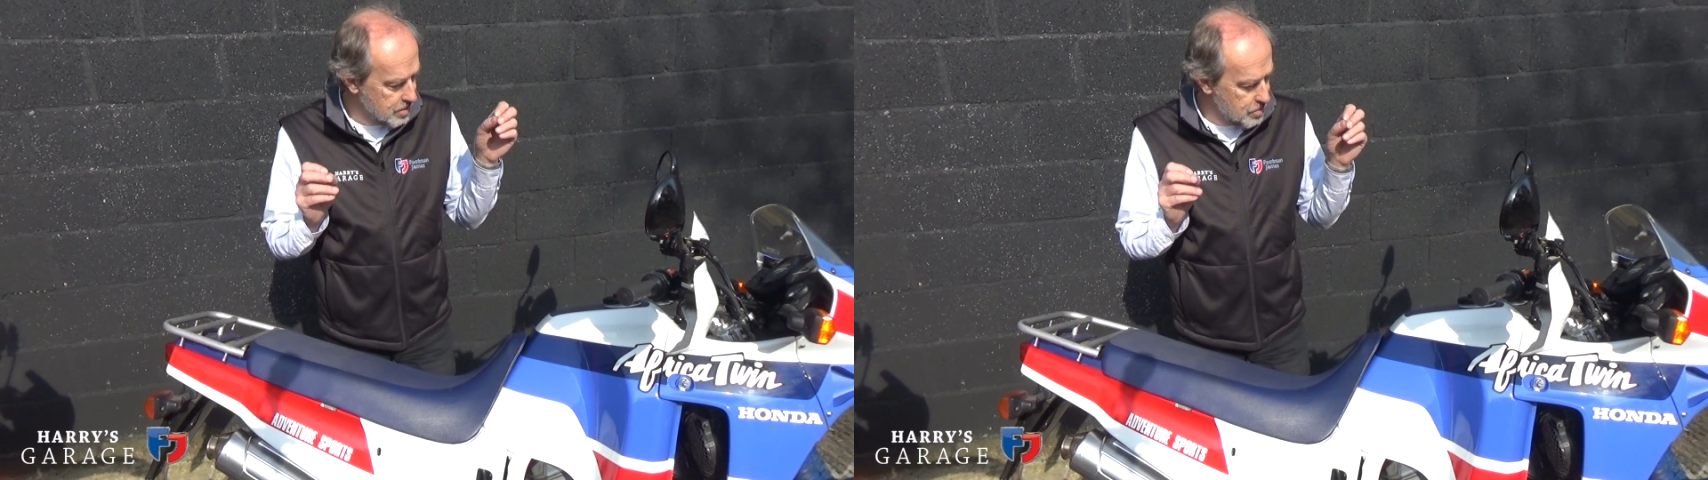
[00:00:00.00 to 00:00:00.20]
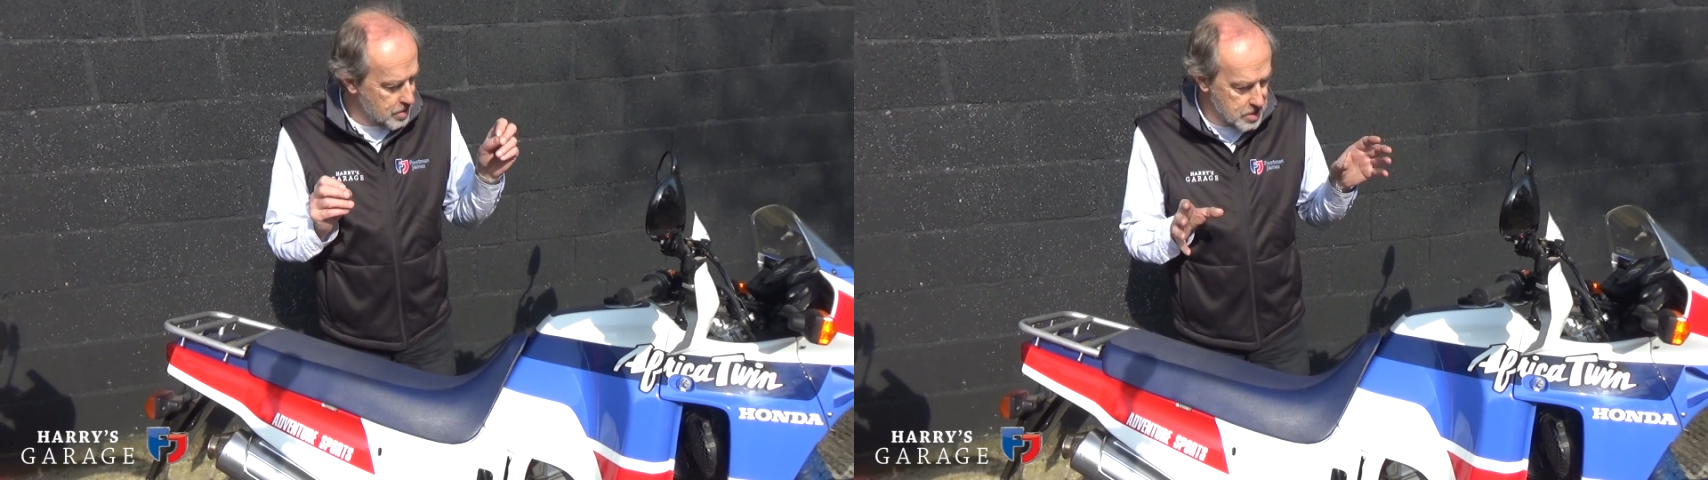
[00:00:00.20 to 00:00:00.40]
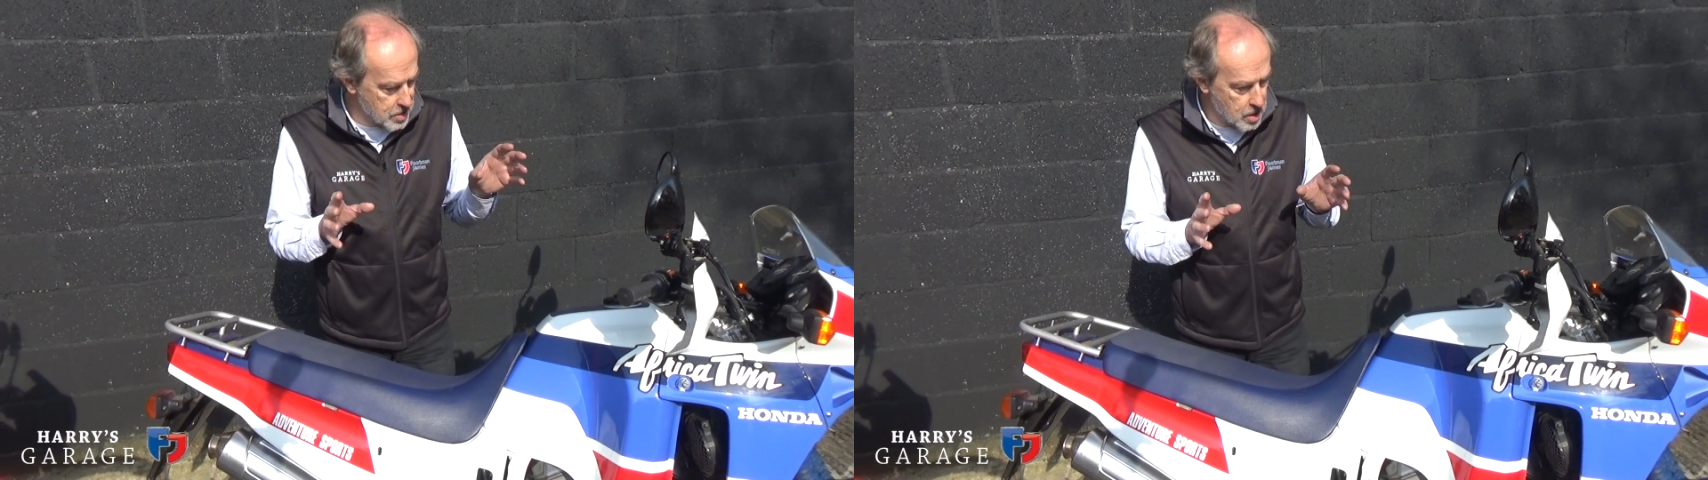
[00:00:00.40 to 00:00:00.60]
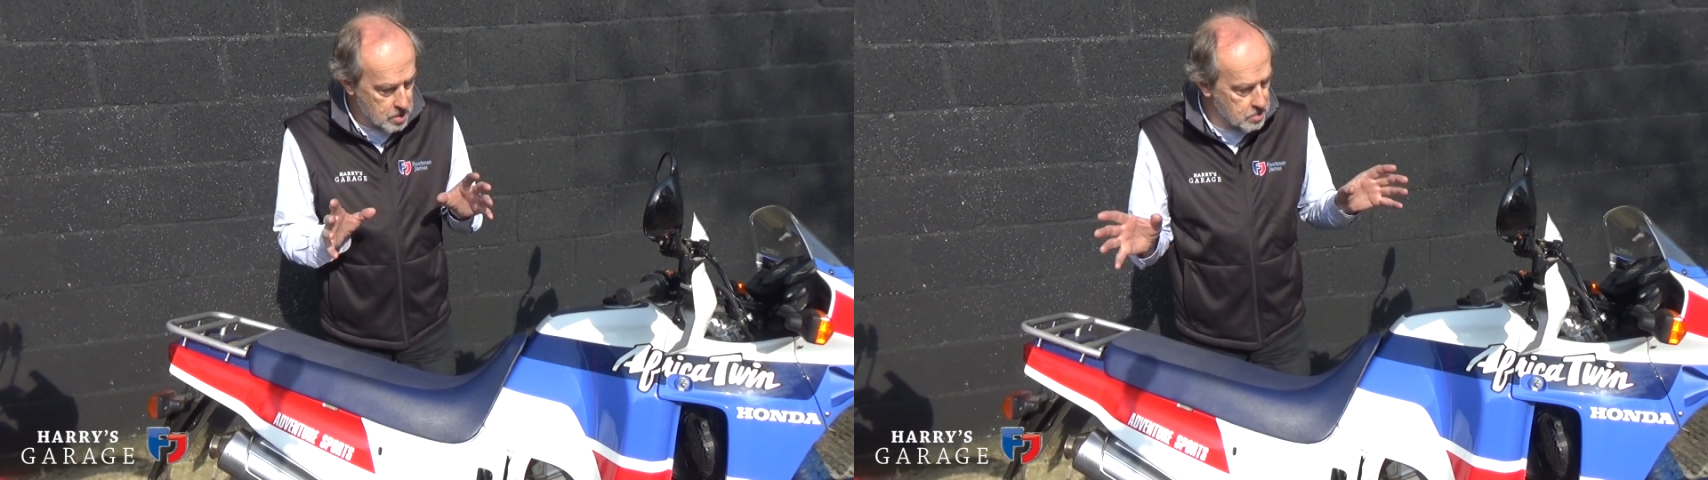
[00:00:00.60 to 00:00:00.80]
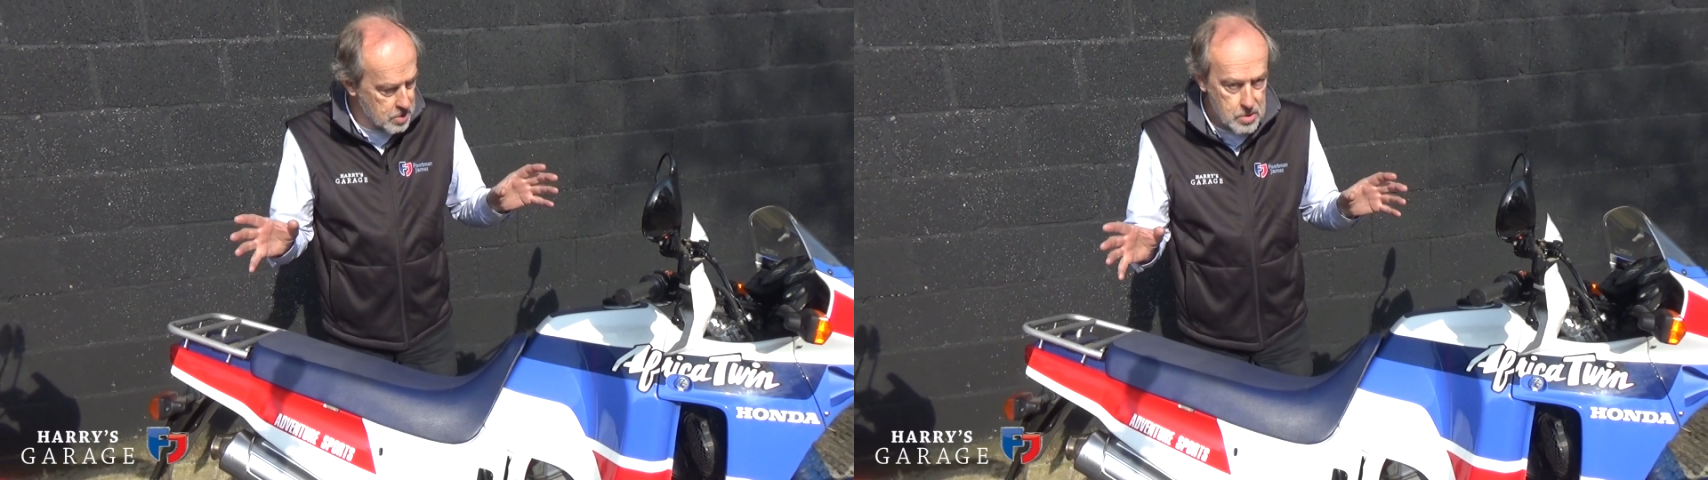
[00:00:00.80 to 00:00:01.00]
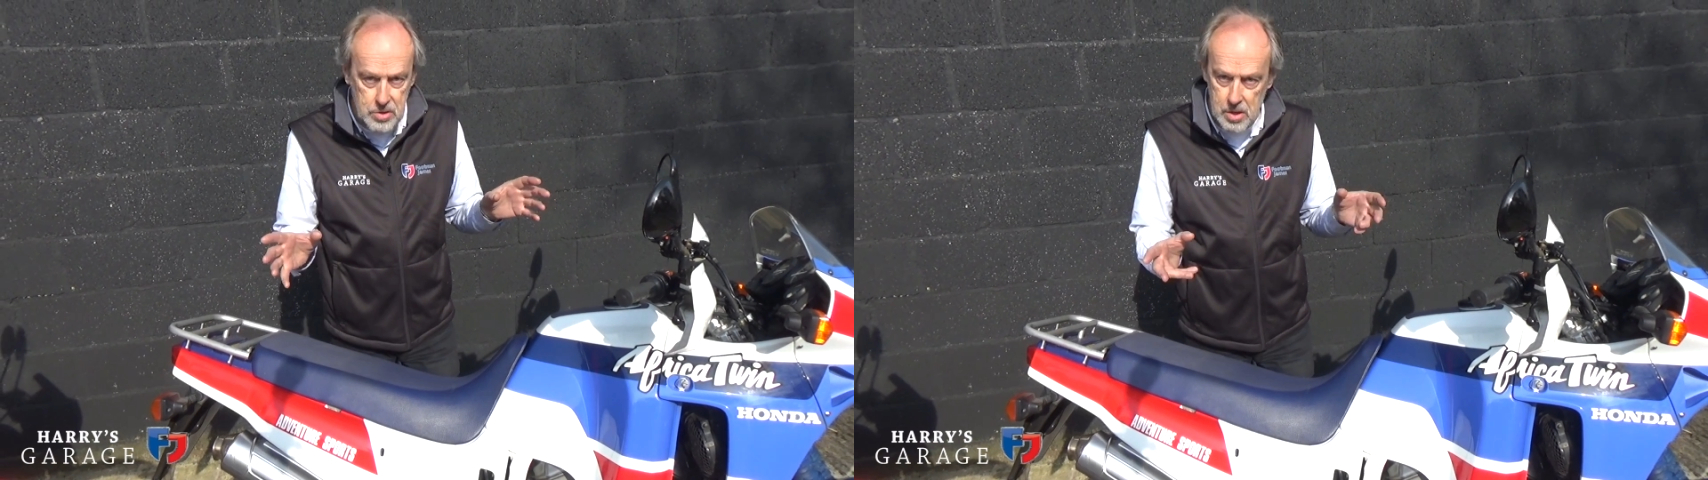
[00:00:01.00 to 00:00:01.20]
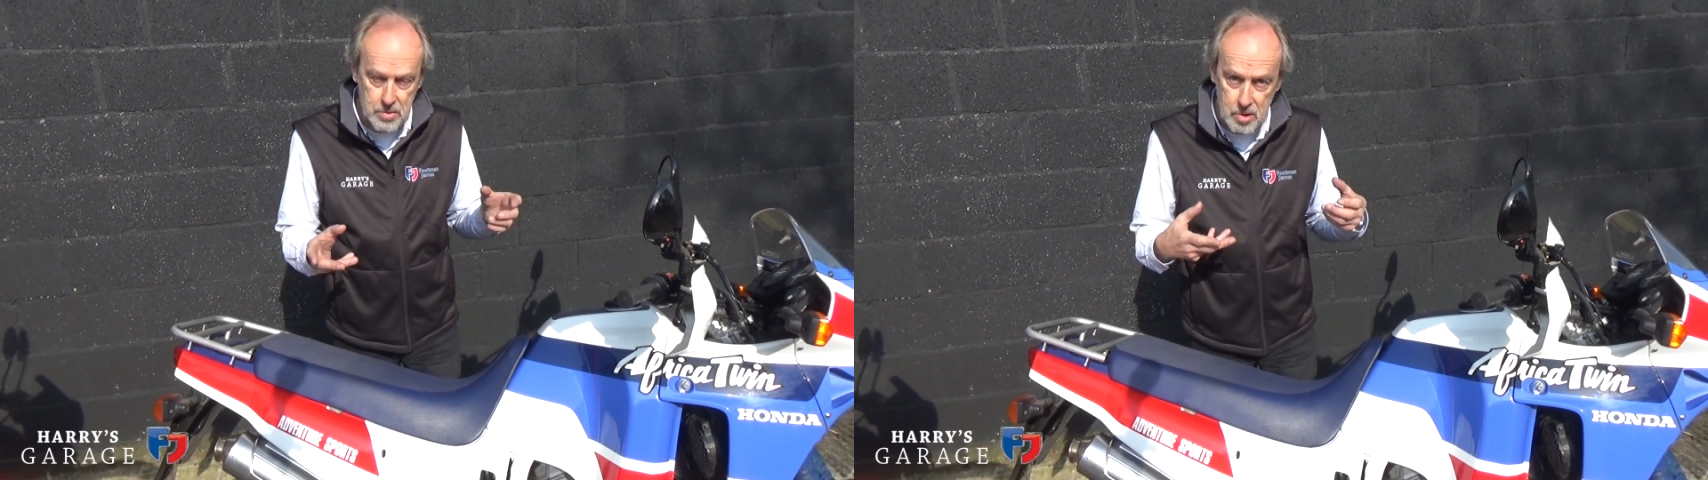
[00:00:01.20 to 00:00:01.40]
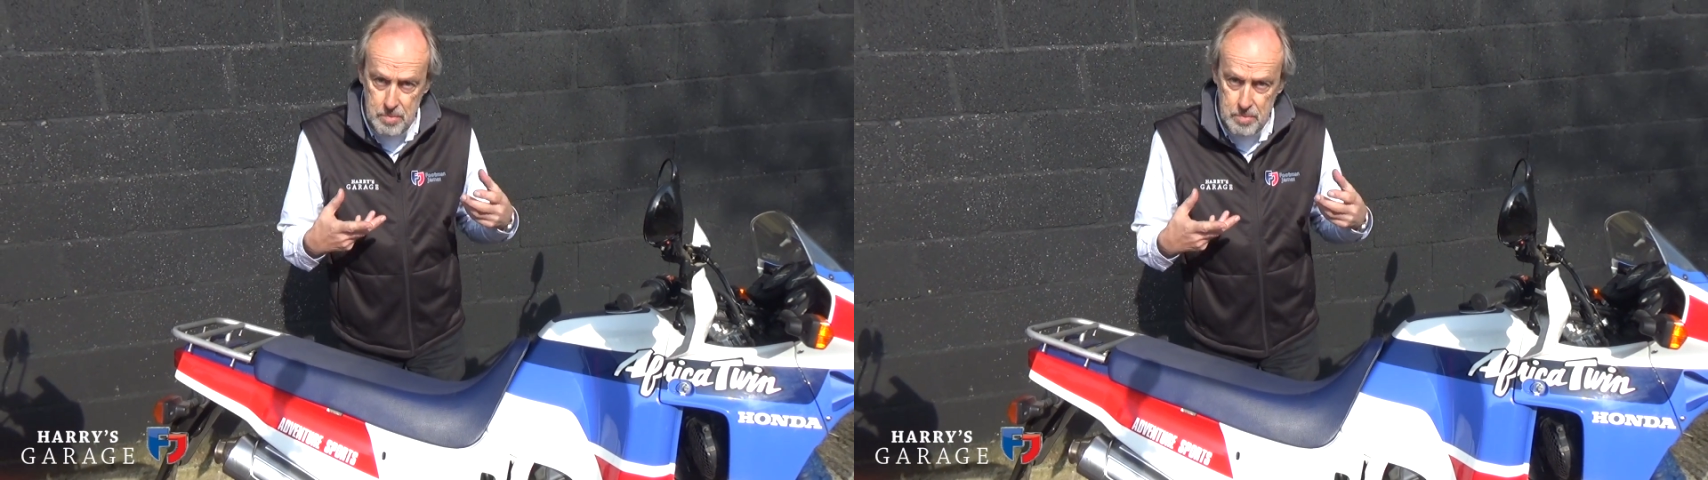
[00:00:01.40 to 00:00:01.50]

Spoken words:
created a whole new genre,